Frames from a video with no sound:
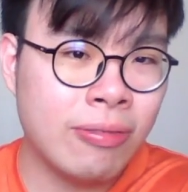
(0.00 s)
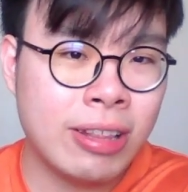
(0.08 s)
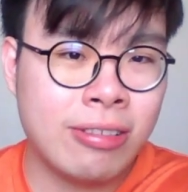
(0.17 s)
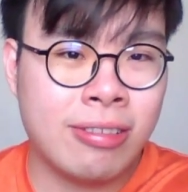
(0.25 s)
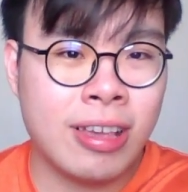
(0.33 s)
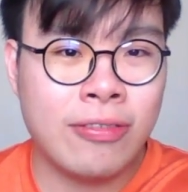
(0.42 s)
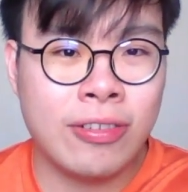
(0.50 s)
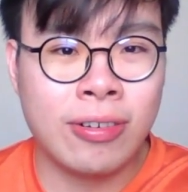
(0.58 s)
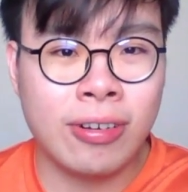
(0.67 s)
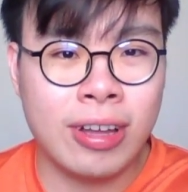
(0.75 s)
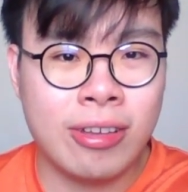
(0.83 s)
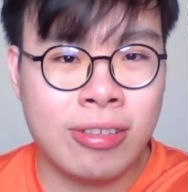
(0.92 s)
to save the
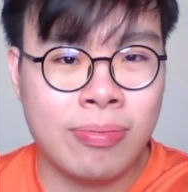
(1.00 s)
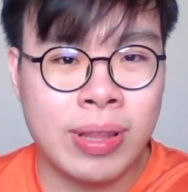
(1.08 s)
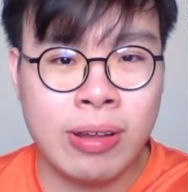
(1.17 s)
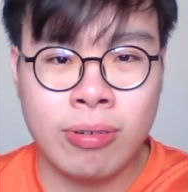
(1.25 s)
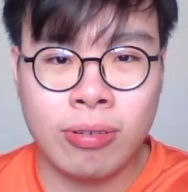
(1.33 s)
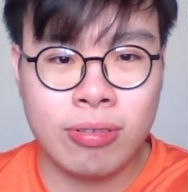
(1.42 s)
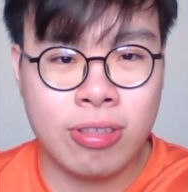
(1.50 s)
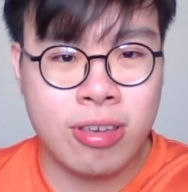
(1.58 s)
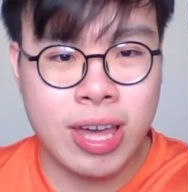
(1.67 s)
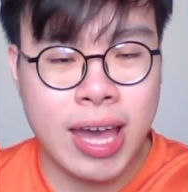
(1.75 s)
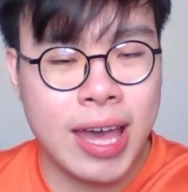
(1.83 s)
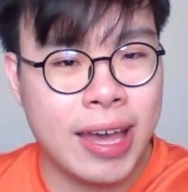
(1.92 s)
rook is to play rook
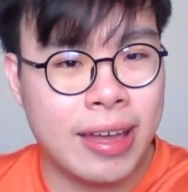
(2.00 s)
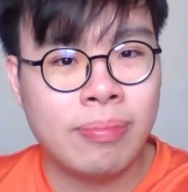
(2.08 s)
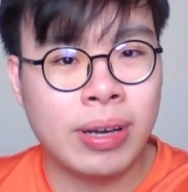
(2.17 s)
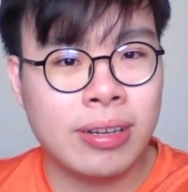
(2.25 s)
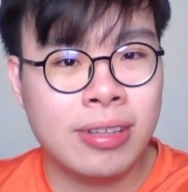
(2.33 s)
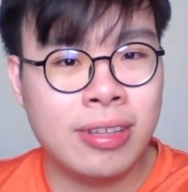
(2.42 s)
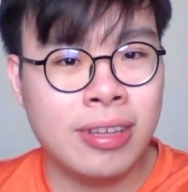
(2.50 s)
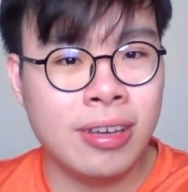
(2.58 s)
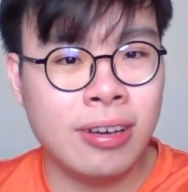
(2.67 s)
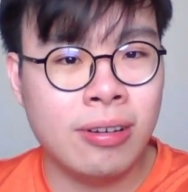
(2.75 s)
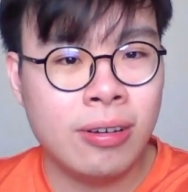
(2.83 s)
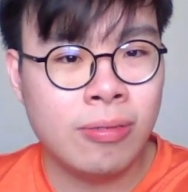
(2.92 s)
g8. But
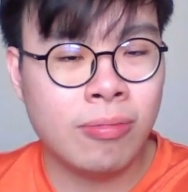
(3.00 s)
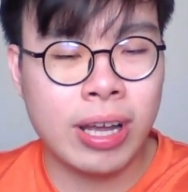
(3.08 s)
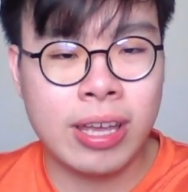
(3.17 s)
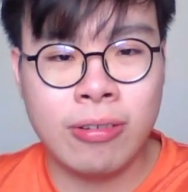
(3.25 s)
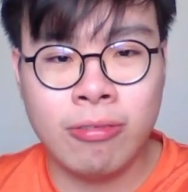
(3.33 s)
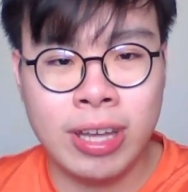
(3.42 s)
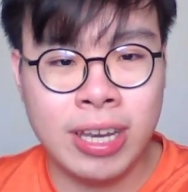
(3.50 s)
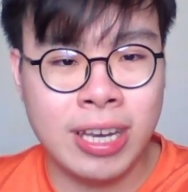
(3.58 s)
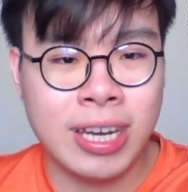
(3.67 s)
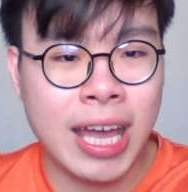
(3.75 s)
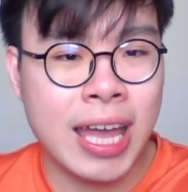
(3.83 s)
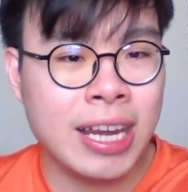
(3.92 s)
here, white can win
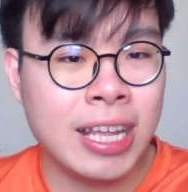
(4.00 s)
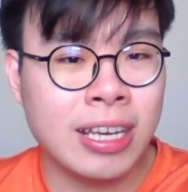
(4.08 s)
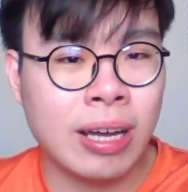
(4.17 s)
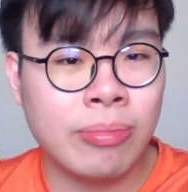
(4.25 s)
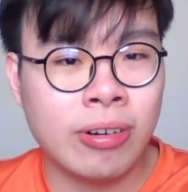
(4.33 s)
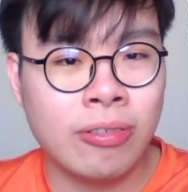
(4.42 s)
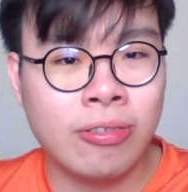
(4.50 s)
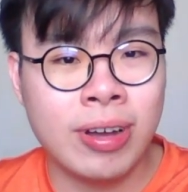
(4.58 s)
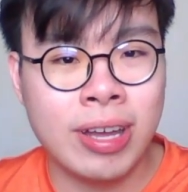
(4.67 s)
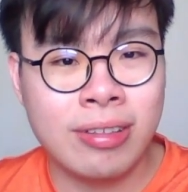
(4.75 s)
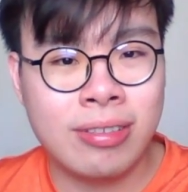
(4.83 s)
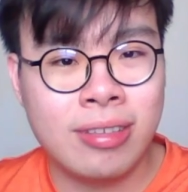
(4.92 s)
in any number of
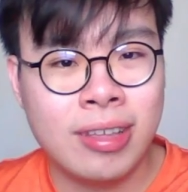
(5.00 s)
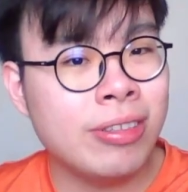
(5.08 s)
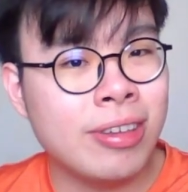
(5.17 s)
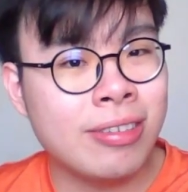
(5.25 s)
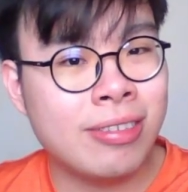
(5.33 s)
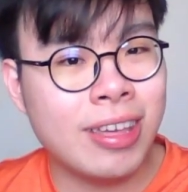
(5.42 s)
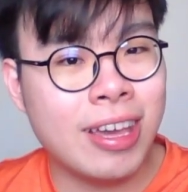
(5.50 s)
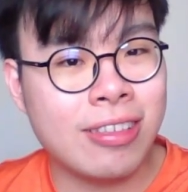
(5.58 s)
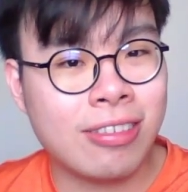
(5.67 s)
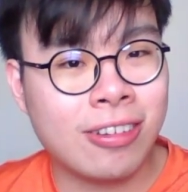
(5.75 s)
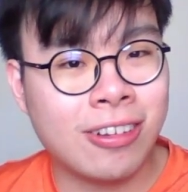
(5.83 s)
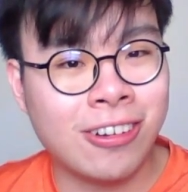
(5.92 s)
ways. Prettiest
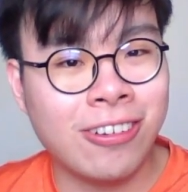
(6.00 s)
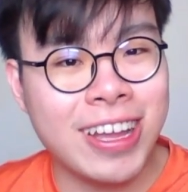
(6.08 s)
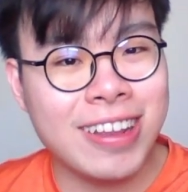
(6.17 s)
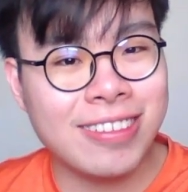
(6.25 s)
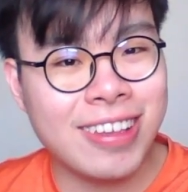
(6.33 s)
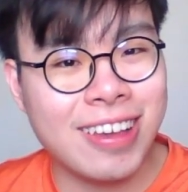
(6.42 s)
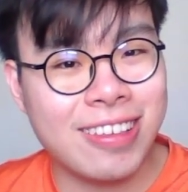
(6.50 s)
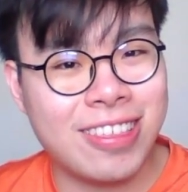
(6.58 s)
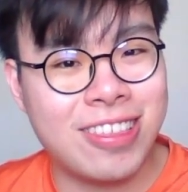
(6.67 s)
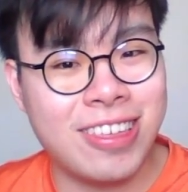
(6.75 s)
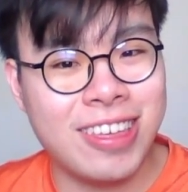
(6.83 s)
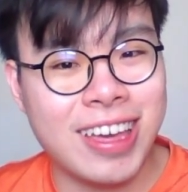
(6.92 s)
is queen takes
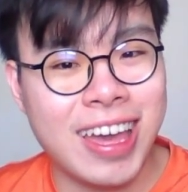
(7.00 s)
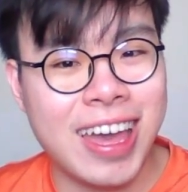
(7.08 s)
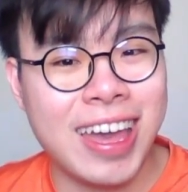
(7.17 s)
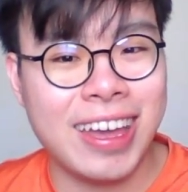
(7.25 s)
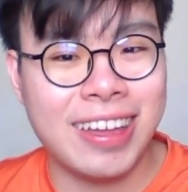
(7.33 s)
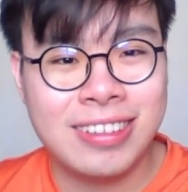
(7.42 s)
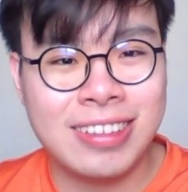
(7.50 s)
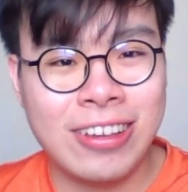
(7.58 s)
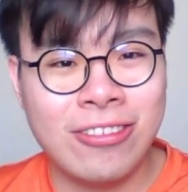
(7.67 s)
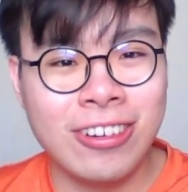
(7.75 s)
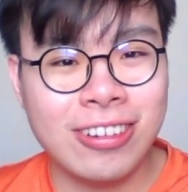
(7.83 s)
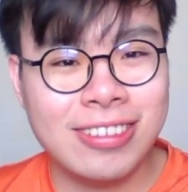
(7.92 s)
g8. So
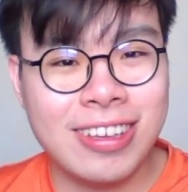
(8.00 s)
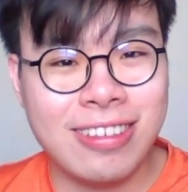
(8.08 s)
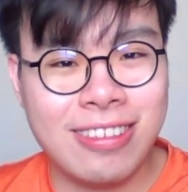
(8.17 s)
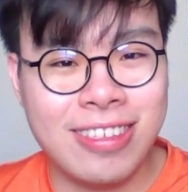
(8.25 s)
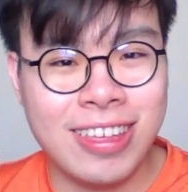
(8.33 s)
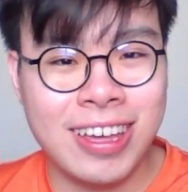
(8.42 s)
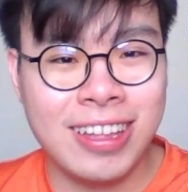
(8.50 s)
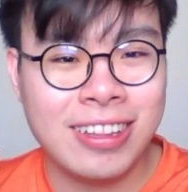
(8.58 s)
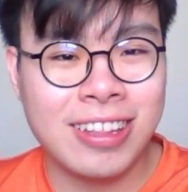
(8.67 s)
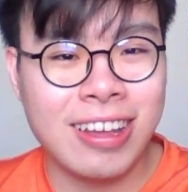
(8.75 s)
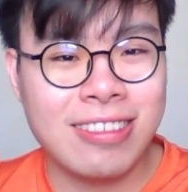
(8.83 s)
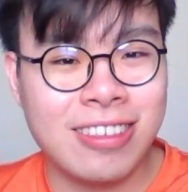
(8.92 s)
if rook takes g8,
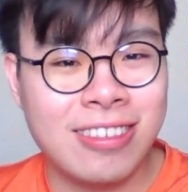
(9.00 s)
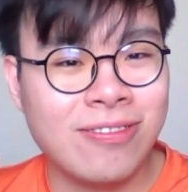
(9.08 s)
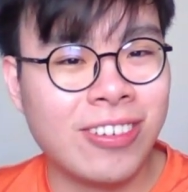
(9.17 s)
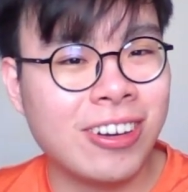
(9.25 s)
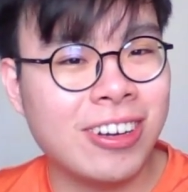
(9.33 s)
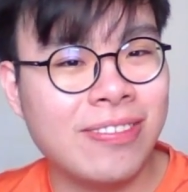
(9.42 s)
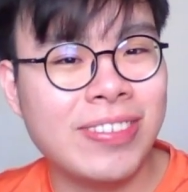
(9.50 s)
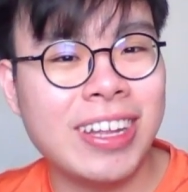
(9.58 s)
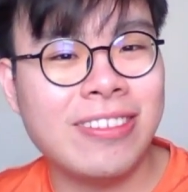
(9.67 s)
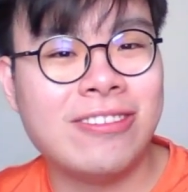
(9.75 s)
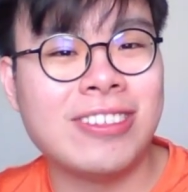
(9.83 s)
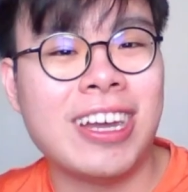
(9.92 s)
that's a smothered
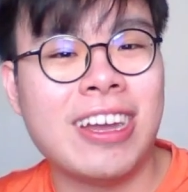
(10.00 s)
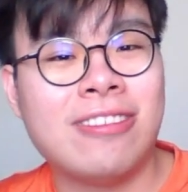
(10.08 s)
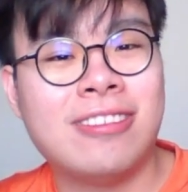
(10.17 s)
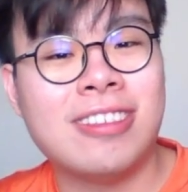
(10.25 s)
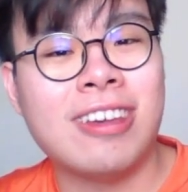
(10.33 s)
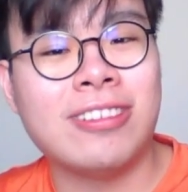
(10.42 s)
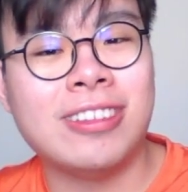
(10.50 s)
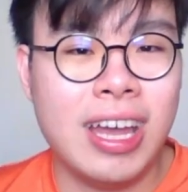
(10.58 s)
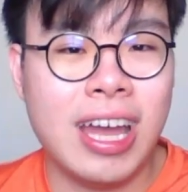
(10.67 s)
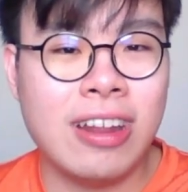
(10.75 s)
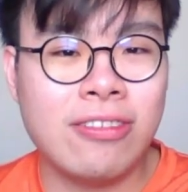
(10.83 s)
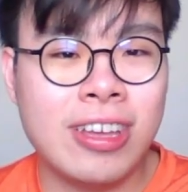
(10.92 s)
mate with knight f7.
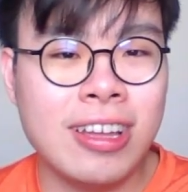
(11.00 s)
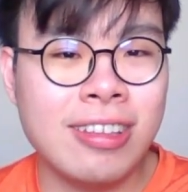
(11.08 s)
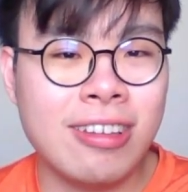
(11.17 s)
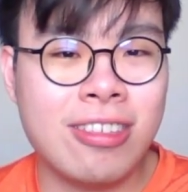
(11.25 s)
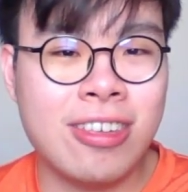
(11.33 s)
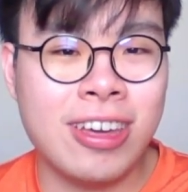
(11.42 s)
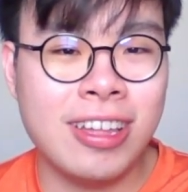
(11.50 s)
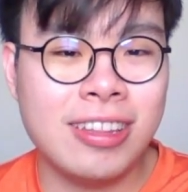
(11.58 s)
And if king takes g8,